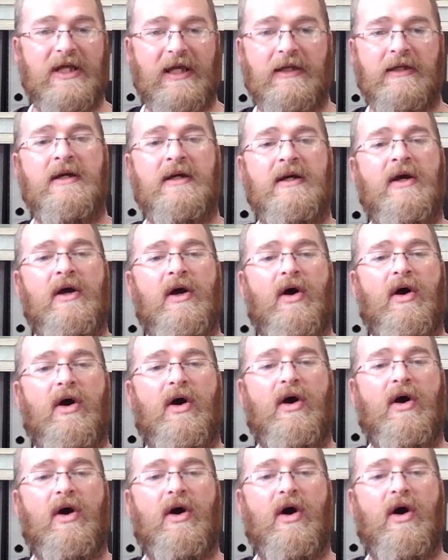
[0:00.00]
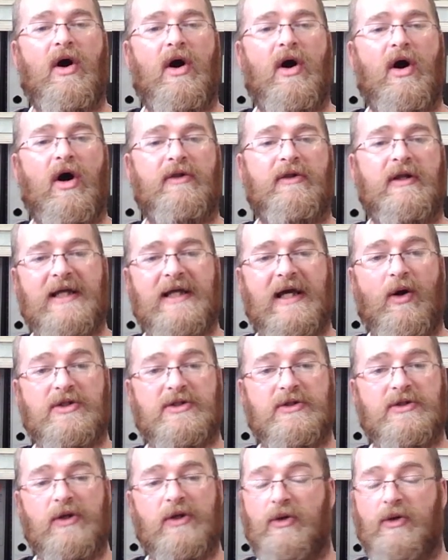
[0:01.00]
On the next day, also,
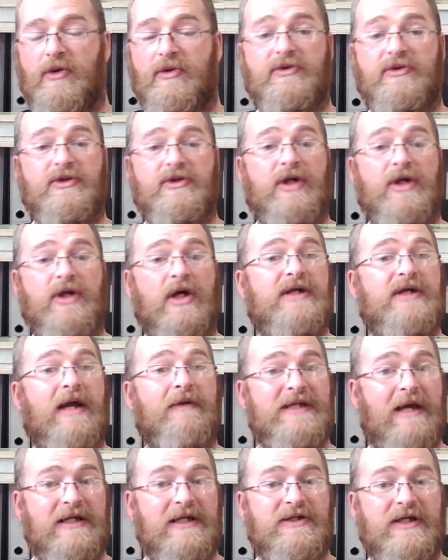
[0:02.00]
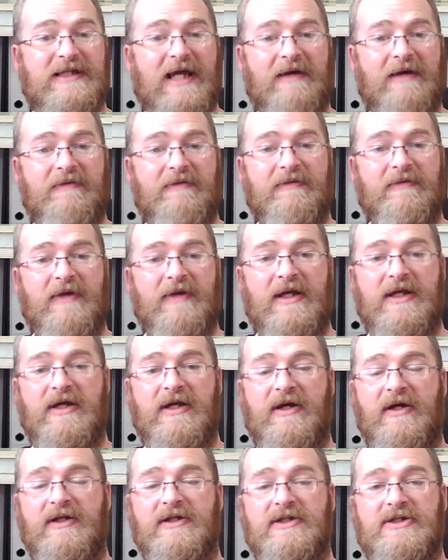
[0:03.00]
no, same day, same day, you're going to start
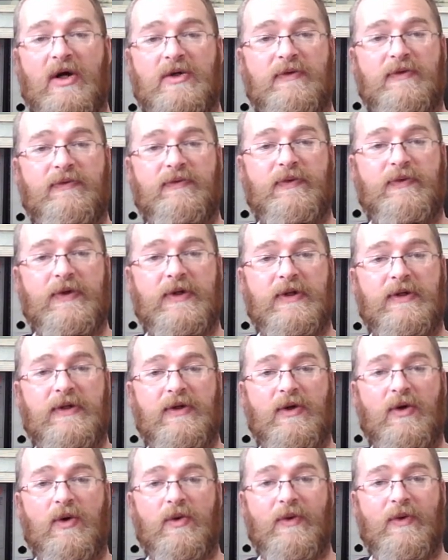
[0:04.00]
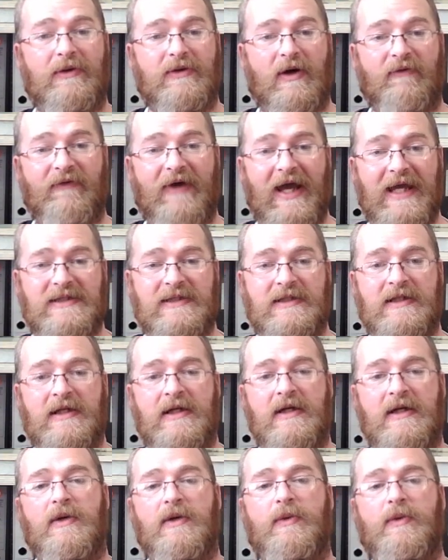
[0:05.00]
off with your round of 8, which
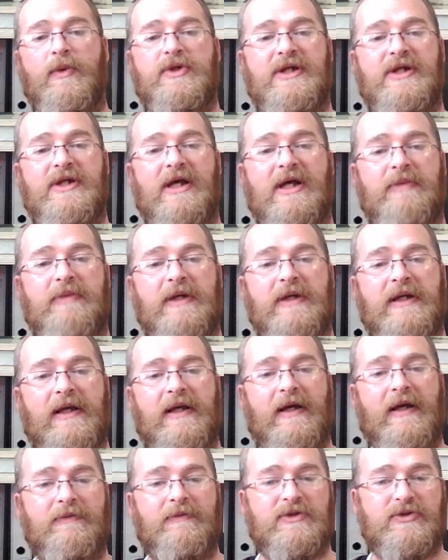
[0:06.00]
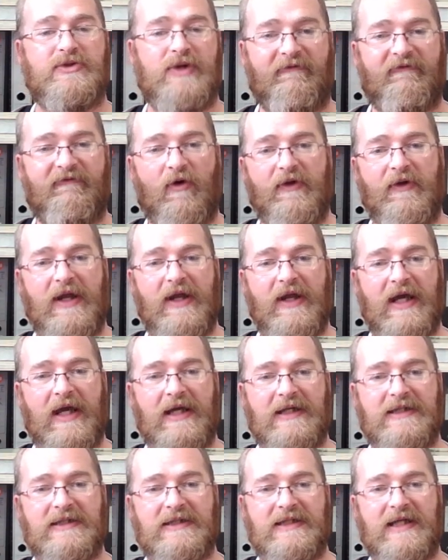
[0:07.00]
then becomes round of 4 the next day,
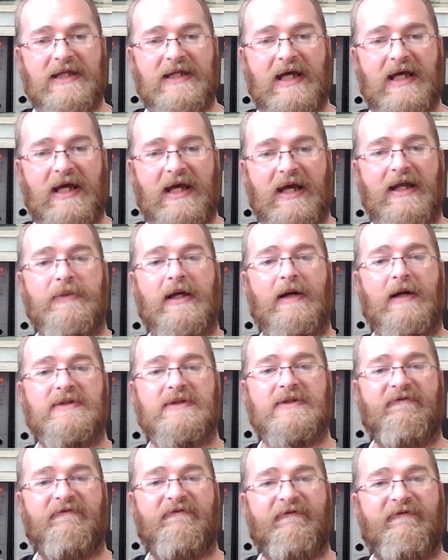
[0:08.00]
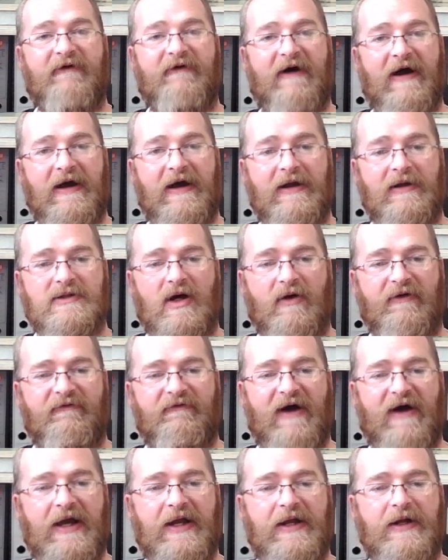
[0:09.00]
and it becomes the finals on the
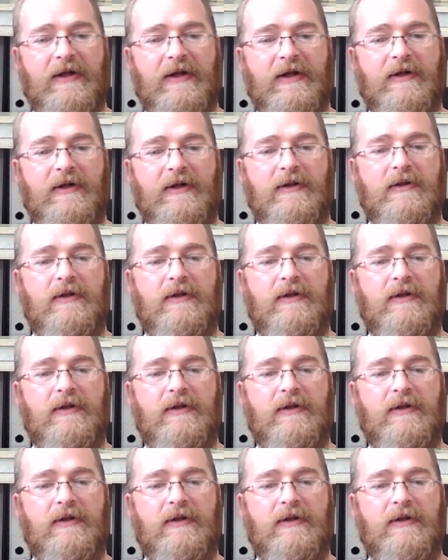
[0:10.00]
final day.